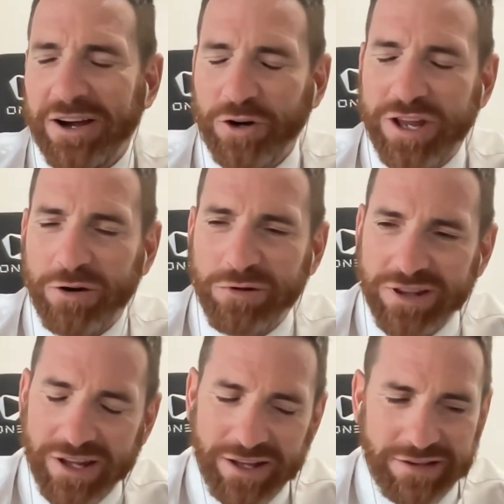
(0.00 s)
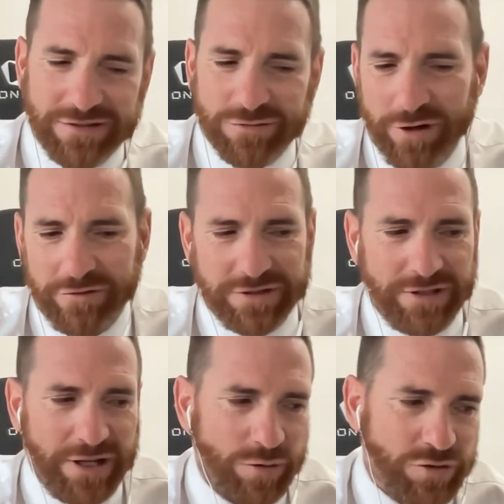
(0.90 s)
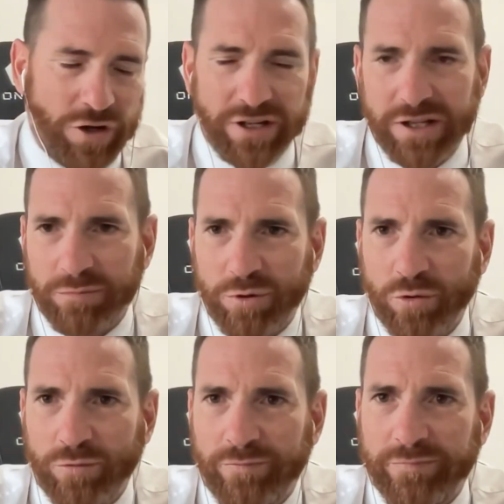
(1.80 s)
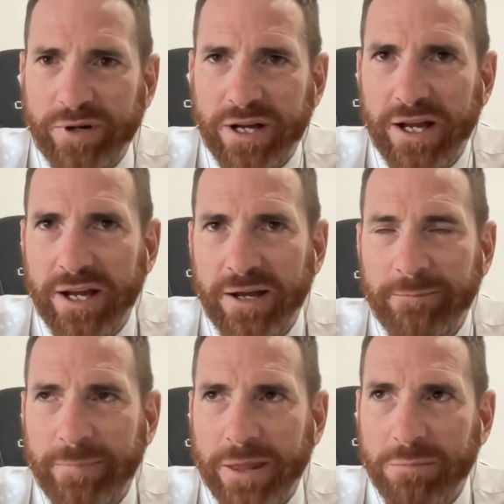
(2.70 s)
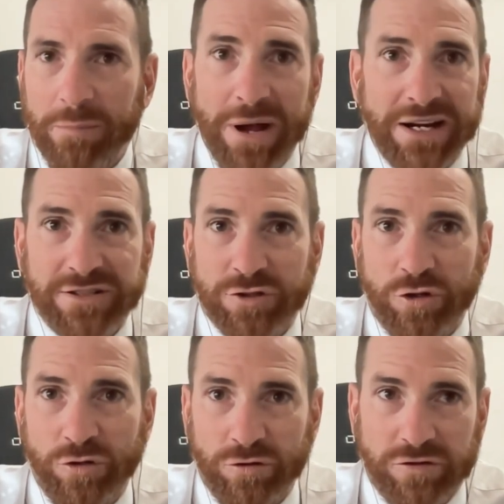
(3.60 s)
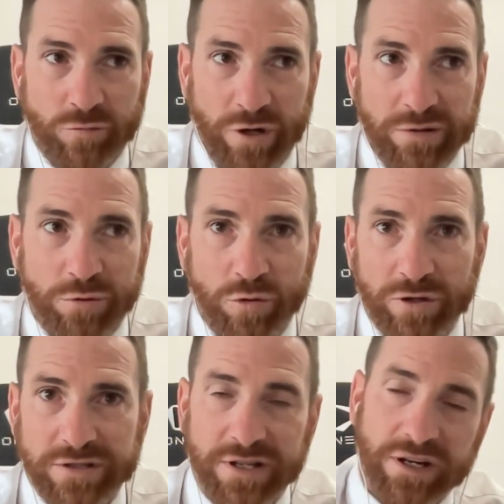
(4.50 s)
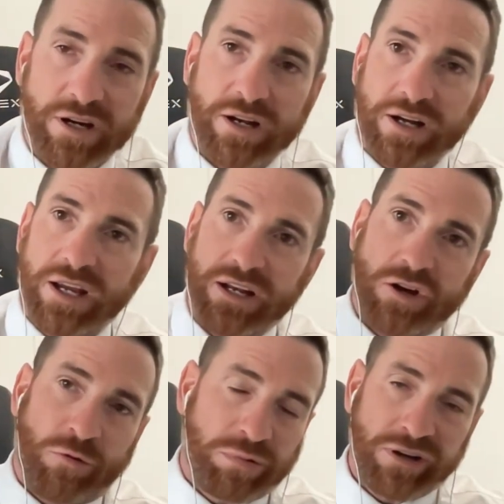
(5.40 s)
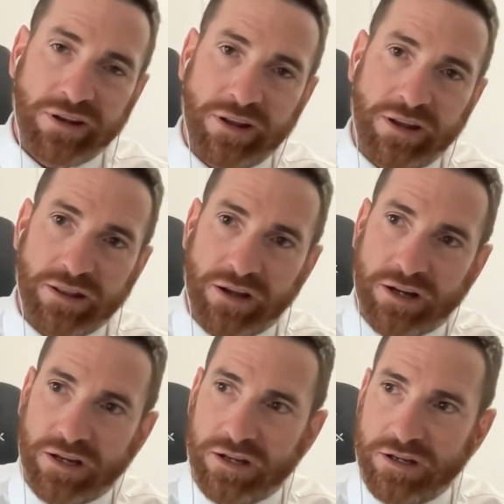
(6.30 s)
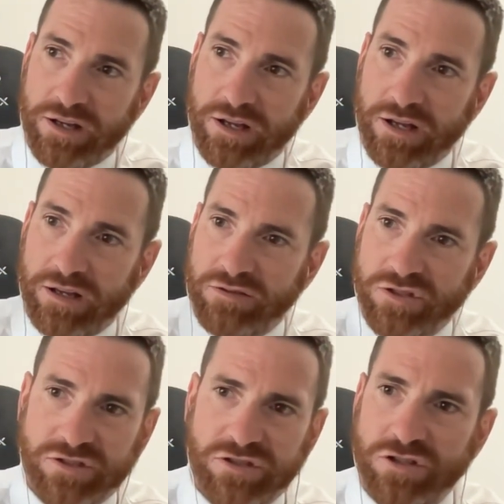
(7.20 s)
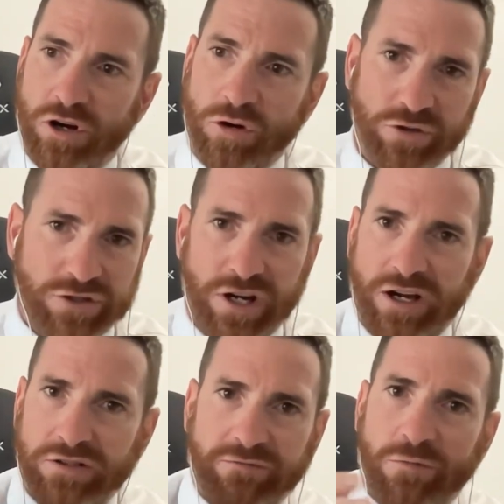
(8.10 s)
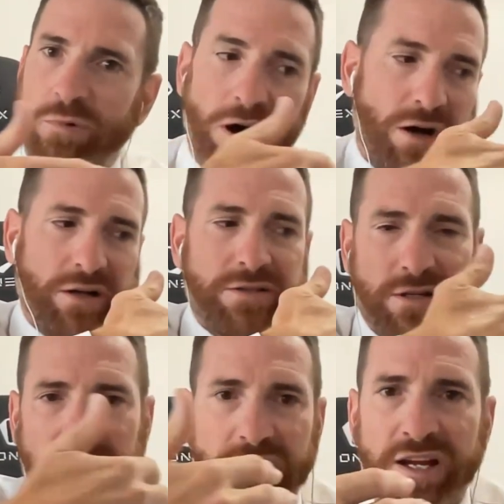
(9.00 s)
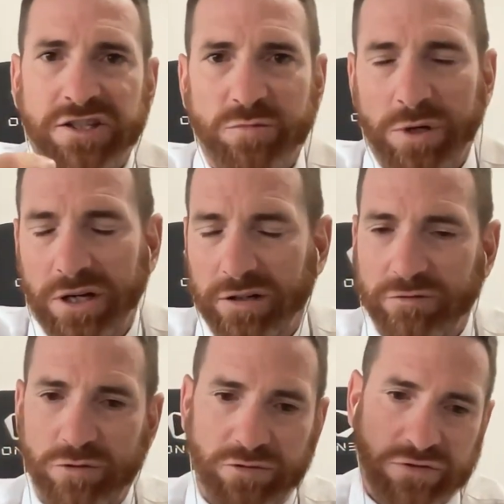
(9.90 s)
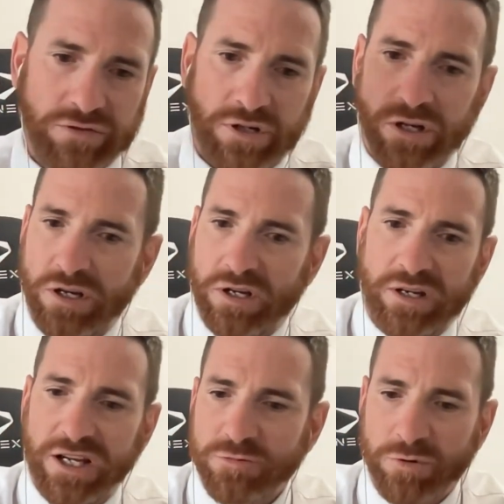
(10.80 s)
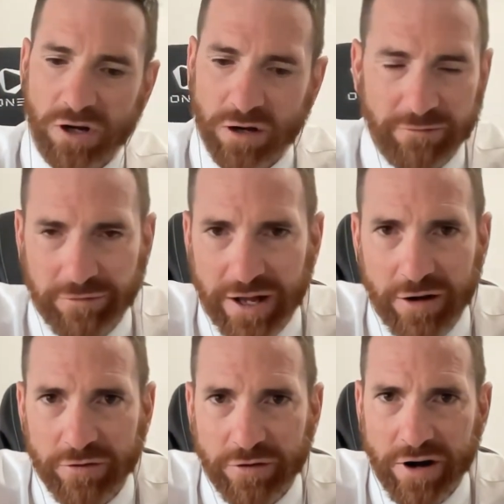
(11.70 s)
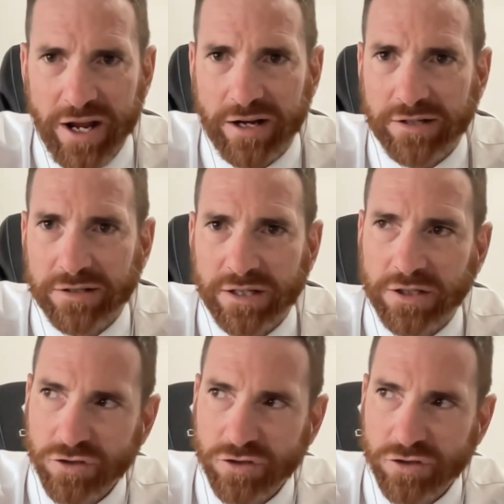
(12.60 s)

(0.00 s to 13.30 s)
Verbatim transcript: I go in there and there's three of us in there, we're trying to get the ball and um, my back's turned to where the ball is, and, and I get completely like uh, just shoulder charged from behind. It's like it hits me, and of course, next minute I'm flat on the ground. And